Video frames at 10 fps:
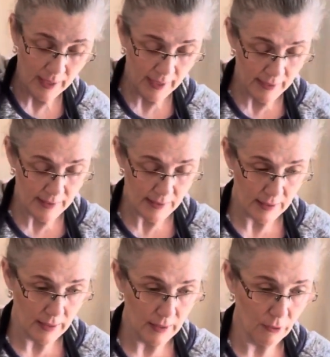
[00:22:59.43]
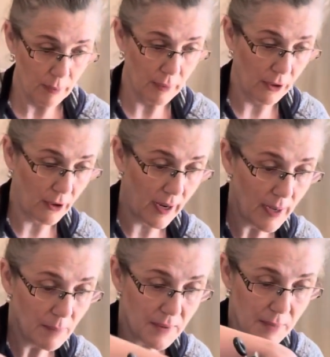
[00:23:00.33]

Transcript: as the grip and grabs,